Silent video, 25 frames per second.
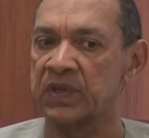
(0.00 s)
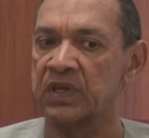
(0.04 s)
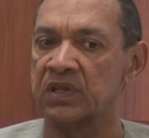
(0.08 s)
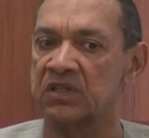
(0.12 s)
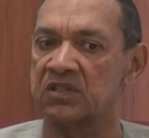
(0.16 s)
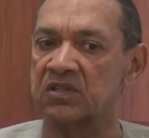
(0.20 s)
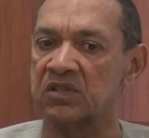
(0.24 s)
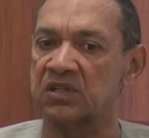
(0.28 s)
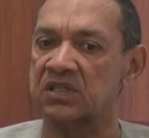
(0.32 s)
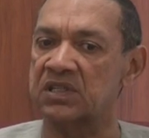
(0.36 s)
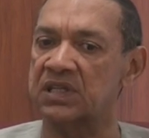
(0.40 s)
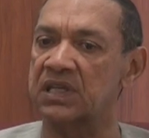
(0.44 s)

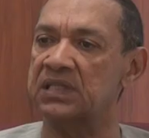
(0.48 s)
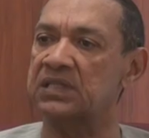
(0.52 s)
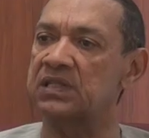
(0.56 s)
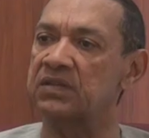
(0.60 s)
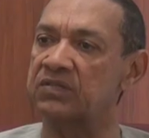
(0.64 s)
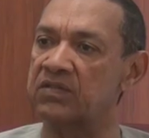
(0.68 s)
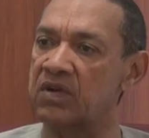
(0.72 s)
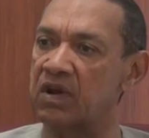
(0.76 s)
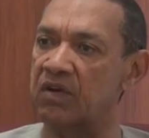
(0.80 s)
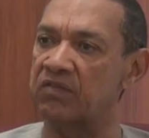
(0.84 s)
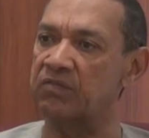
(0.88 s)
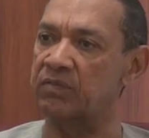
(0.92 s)

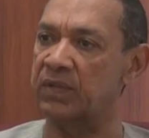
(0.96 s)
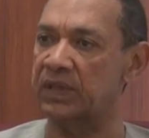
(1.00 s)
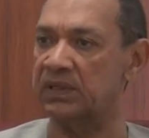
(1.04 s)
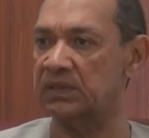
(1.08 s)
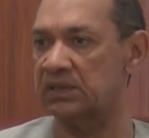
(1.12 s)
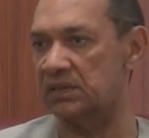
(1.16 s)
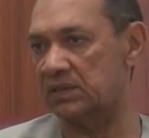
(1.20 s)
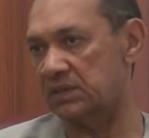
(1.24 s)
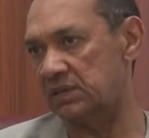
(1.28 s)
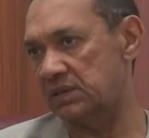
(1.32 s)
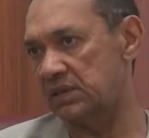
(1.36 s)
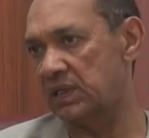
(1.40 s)
Successive
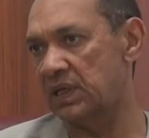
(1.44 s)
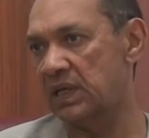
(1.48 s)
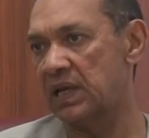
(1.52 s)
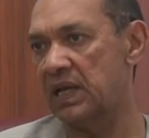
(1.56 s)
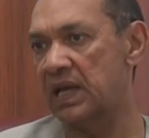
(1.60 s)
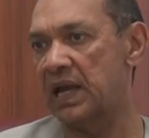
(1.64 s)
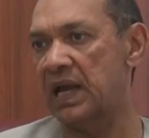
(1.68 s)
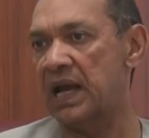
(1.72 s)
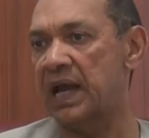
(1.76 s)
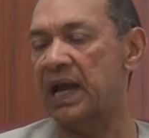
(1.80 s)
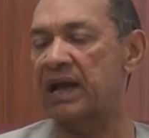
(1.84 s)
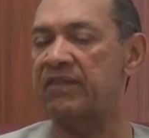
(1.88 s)
governments
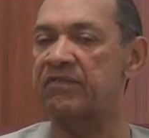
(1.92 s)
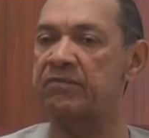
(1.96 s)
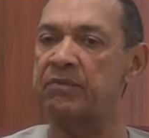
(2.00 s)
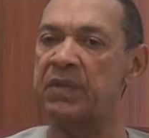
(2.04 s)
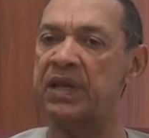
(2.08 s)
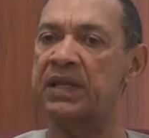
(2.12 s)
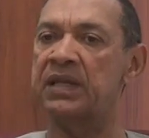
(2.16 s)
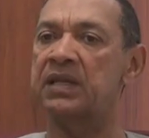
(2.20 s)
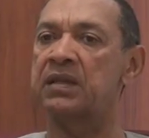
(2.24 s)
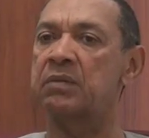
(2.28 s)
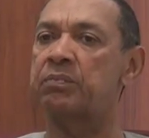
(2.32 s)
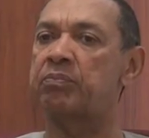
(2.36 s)
have
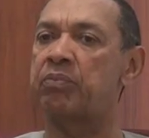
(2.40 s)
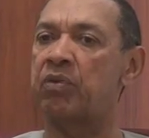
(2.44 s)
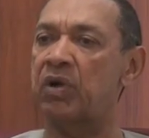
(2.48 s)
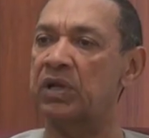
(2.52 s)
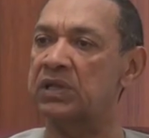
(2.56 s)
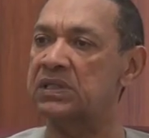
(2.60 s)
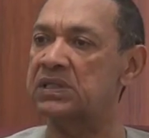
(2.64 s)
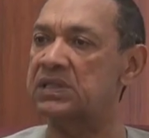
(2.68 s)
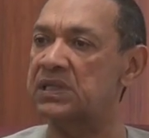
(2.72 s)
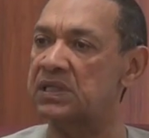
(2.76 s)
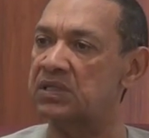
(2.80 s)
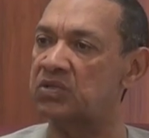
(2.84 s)
made it a
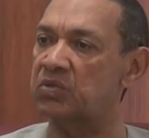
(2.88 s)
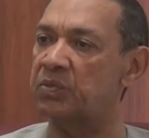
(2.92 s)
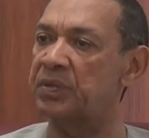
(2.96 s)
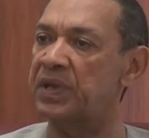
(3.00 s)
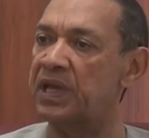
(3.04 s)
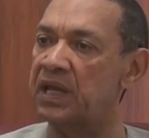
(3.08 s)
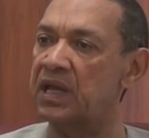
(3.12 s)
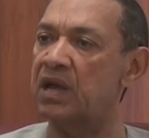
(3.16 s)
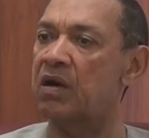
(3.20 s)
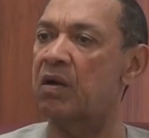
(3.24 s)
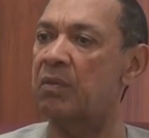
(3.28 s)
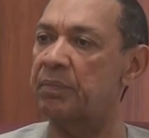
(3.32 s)
policy to be
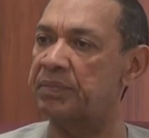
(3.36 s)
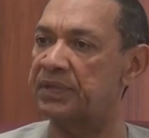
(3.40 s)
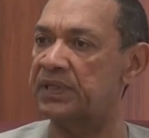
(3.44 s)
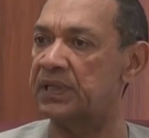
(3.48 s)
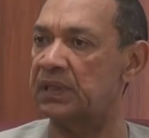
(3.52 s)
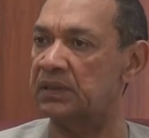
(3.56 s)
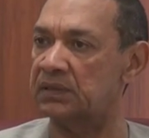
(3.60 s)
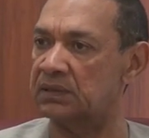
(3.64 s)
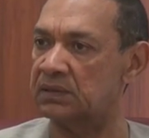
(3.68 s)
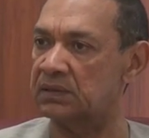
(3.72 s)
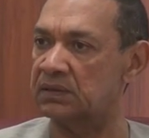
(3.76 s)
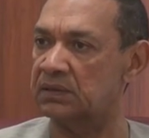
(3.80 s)

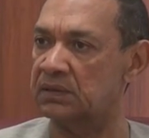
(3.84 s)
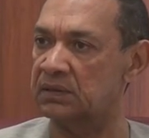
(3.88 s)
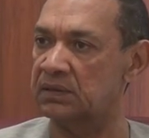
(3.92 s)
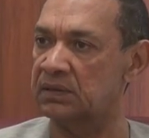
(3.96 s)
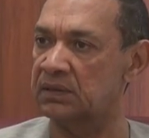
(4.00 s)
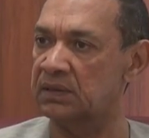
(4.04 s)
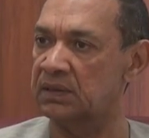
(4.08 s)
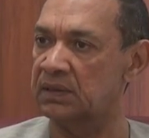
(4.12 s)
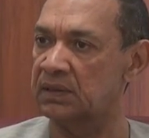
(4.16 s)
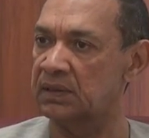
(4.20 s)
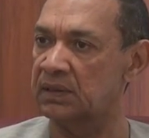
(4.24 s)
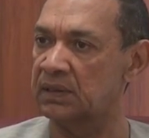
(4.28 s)
incompetent.
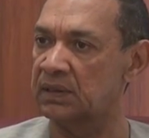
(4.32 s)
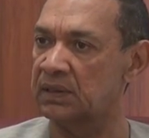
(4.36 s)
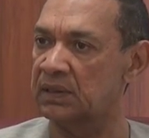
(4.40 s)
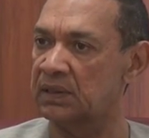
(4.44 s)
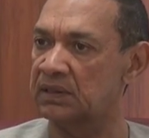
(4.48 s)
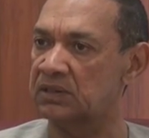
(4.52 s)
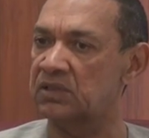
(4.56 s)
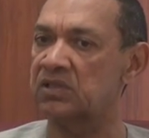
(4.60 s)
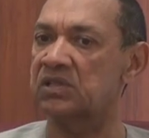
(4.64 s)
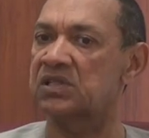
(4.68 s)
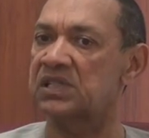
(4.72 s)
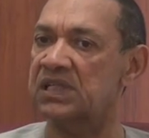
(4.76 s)

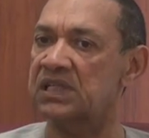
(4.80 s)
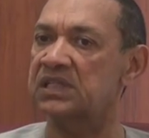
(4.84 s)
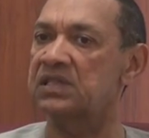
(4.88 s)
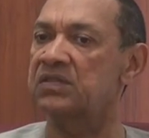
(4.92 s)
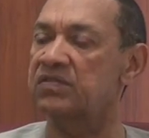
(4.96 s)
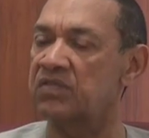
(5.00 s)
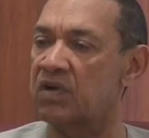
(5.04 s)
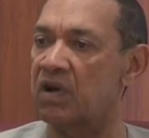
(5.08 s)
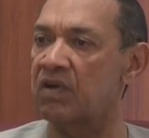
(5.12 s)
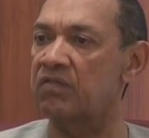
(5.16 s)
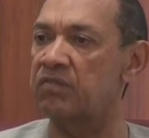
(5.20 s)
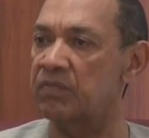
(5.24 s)

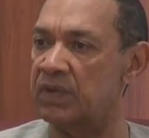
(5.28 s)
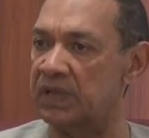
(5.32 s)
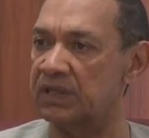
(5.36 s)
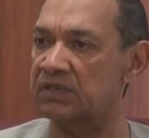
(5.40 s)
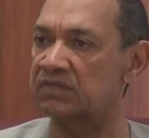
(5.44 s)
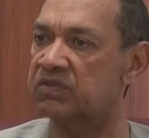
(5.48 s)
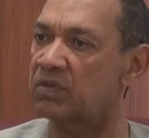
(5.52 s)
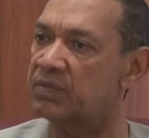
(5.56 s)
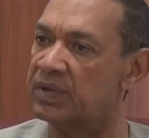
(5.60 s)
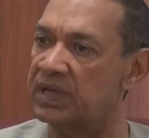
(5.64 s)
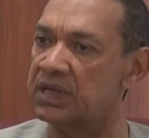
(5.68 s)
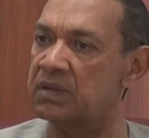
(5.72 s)
Successive
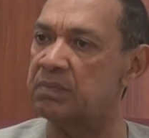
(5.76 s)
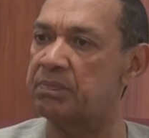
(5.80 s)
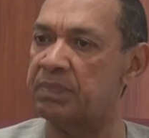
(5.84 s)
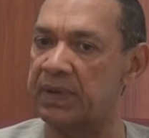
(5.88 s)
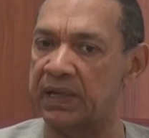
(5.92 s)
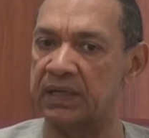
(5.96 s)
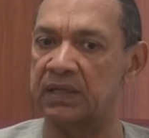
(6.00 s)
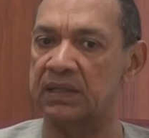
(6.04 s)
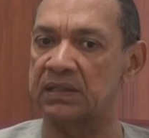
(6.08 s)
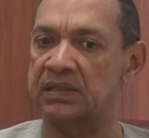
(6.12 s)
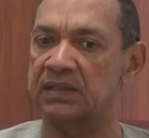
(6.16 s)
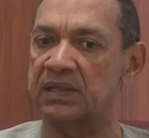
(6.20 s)
governments from
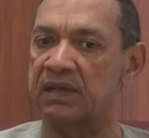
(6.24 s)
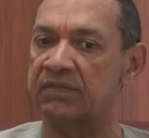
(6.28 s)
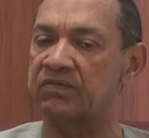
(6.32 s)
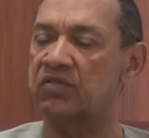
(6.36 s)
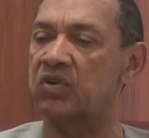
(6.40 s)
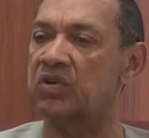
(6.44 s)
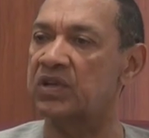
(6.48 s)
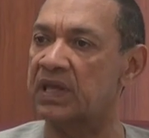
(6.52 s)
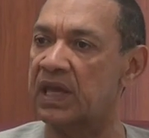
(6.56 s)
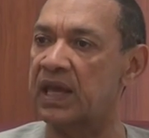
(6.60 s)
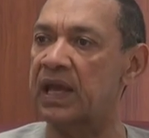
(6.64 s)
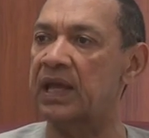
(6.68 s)
independence have
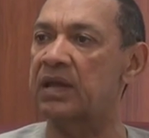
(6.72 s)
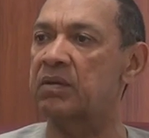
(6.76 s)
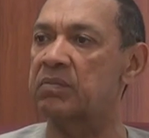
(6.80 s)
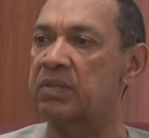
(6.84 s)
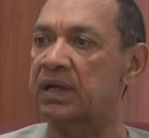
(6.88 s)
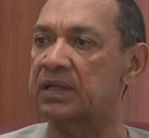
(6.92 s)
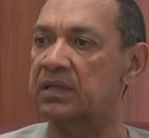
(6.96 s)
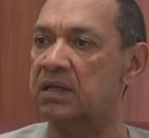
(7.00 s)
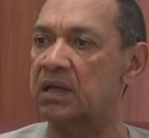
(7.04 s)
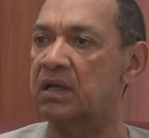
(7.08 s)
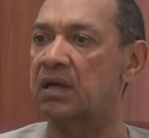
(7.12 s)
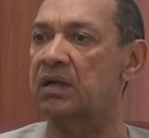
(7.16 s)
not cared
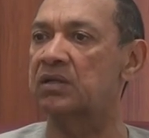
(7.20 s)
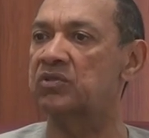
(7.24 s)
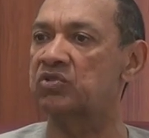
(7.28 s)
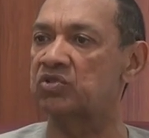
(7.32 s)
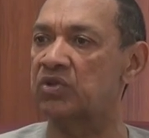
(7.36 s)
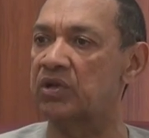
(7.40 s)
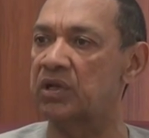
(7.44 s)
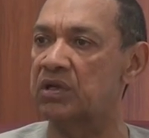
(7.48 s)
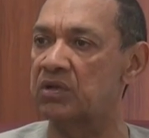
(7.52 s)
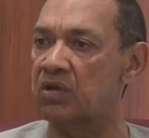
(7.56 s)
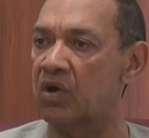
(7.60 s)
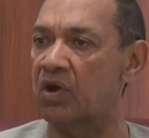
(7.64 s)
about the
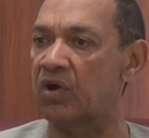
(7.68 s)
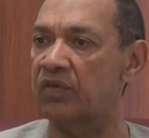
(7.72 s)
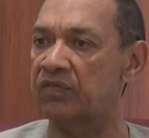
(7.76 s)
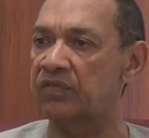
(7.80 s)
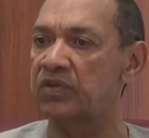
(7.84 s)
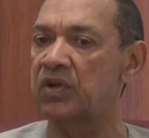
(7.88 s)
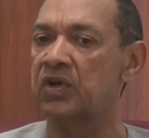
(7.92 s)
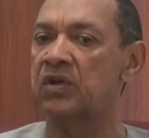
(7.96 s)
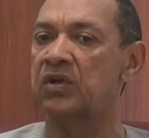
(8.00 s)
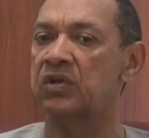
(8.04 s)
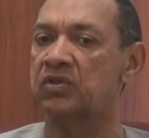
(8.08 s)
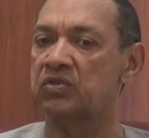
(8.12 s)
country
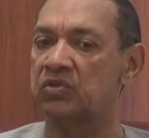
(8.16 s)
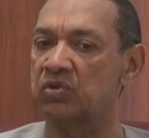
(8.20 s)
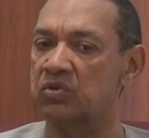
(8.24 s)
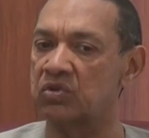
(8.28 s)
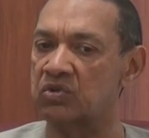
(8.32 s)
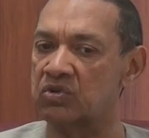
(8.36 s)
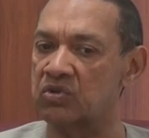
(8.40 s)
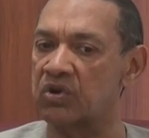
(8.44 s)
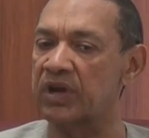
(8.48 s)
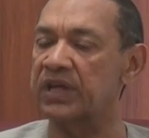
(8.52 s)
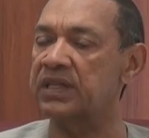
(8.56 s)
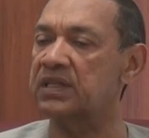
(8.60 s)
enough to
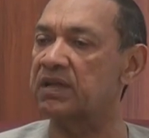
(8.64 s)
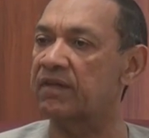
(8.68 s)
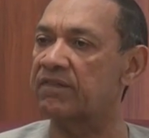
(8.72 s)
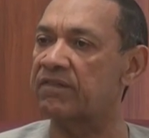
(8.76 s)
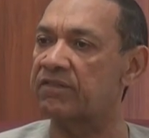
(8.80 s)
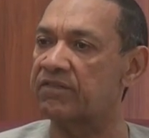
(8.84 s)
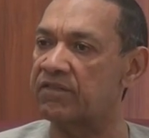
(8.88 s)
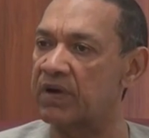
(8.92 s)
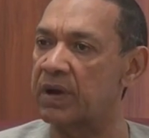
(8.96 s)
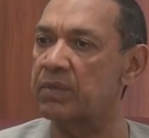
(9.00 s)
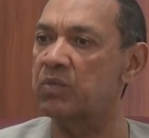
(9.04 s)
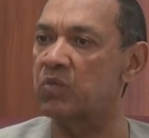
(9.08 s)
create a
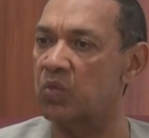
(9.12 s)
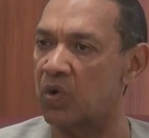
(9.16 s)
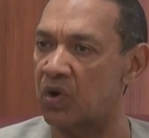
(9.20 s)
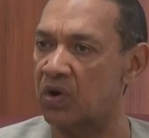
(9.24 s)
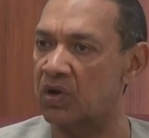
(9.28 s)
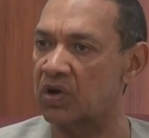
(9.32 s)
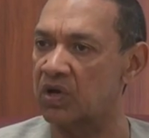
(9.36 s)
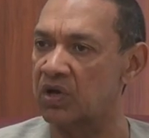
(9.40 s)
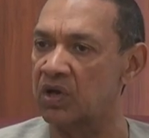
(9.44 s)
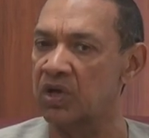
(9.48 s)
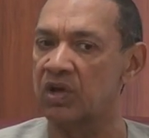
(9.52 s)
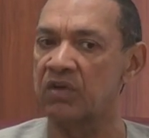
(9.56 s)

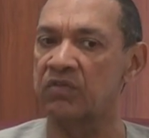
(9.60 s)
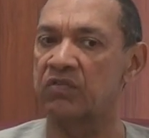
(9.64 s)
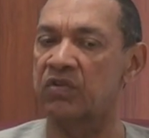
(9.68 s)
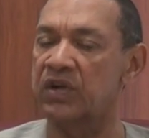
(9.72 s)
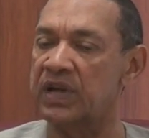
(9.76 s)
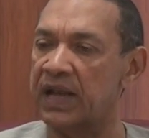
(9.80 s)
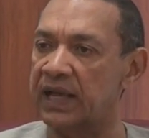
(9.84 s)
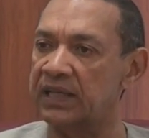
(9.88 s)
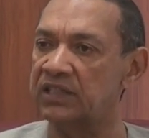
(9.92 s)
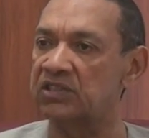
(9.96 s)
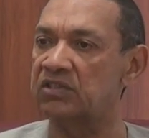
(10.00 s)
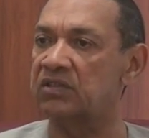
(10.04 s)
framework for
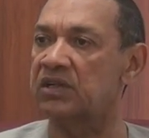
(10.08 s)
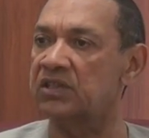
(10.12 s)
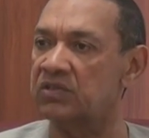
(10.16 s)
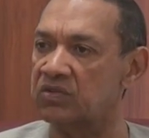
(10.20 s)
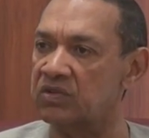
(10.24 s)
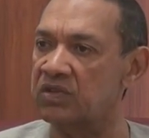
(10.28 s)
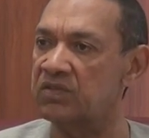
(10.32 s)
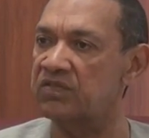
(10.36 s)
Nigeria to